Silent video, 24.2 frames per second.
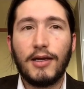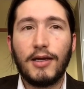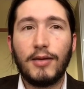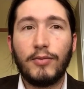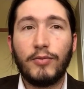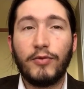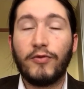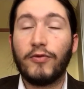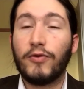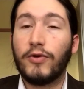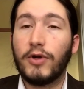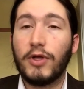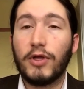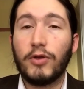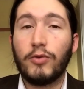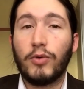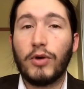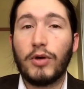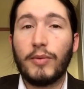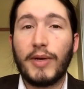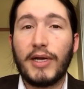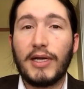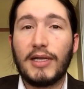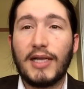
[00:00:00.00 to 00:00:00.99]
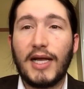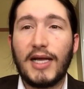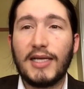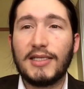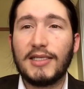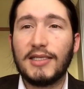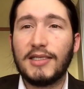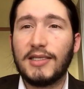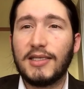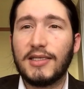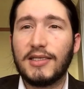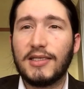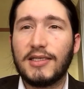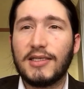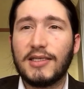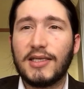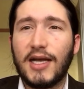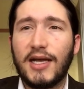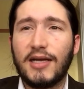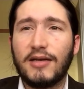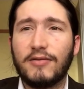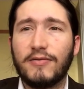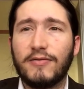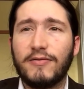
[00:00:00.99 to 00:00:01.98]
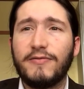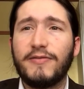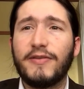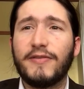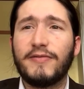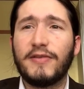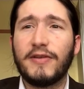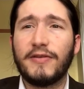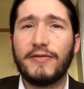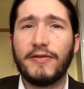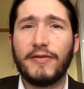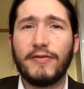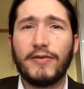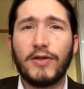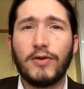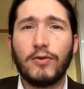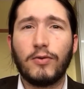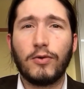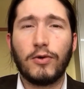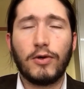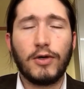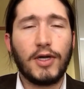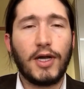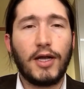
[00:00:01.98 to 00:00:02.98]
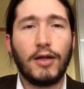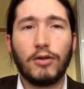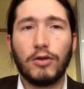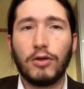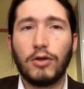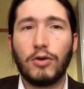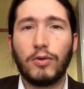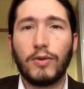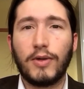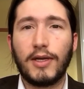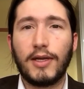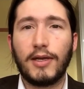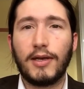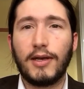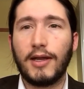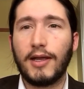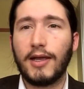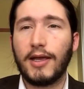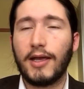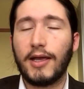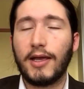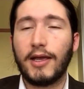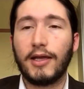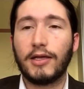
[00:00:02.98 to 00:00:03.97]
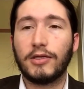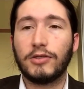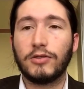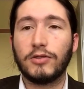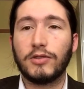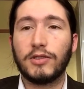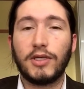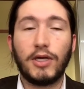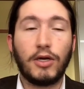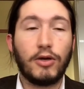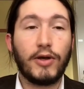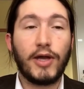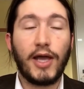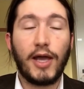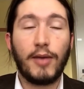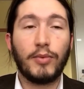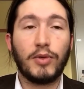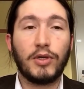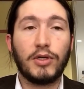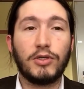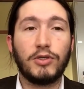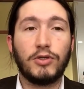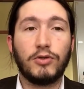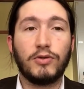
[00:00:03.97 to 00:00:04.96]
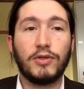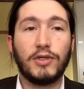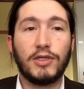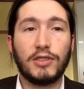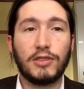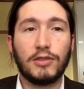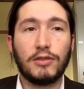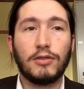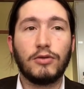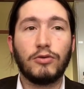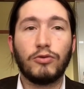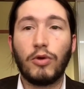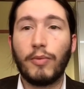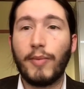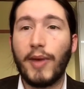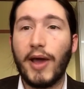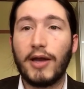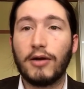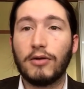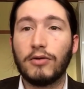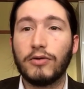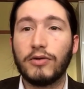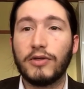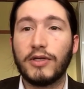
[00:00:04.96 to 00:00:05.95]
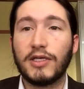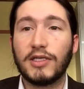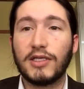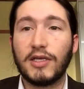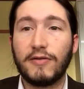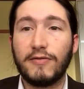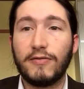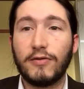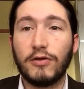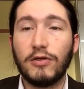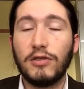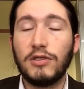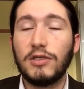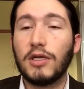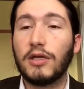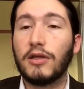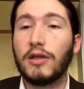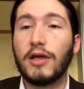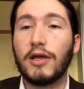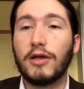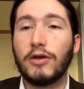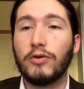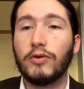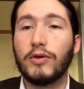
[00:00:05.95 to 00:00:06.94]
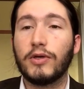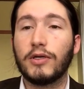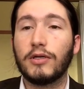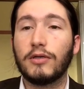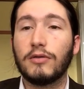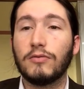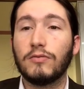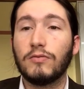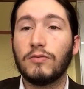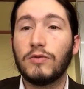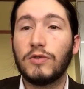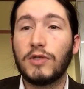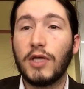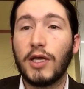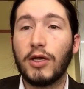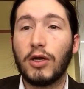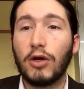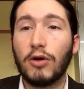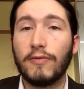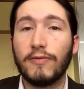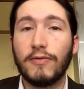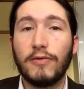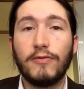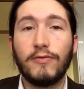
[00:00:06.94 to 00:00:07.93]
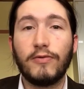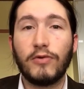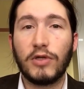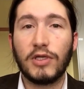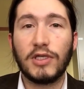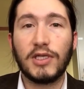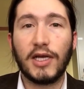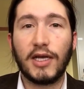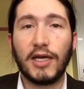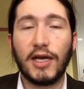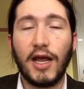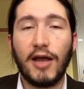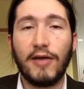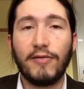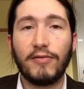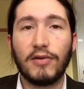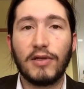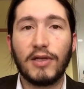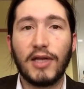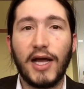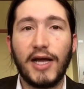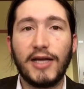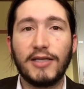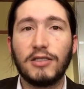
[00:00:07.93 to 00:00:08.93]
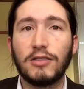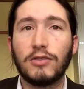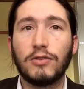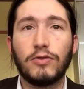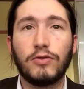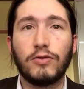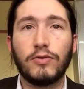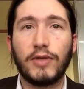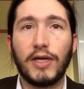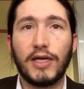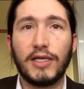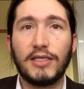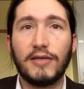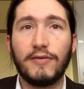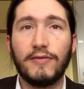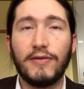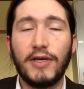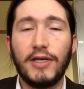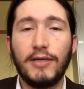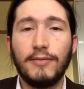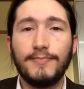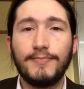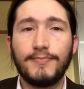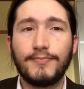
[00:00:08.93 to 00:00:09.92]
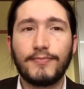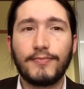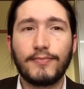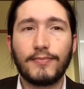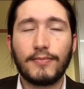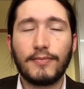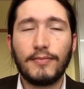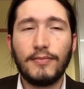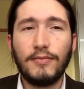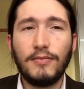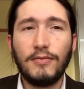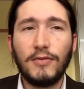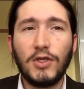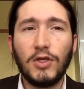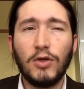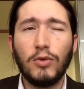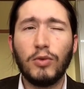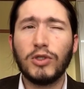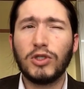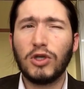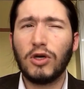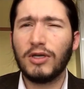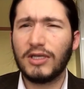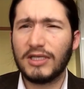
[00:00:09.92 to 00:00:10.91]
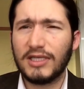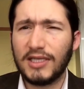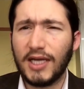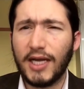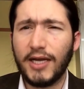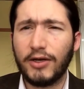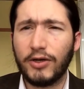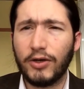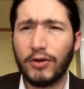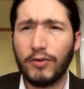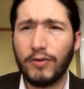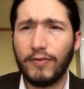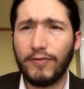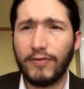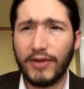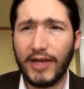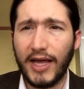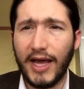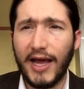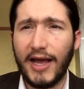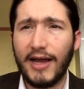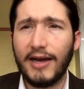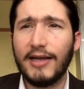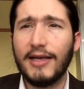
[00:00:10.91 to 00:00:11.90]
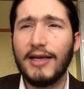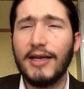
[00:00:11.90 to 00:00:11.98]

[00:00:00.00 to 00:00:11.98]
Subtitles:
For another one of my classes, it's kind of 50-50 work. I'll go in and she'll say, okay, I'm going to do these grammatical things at first, and then you can take over for the second half of the class and do an activity. Which, on a side note for that,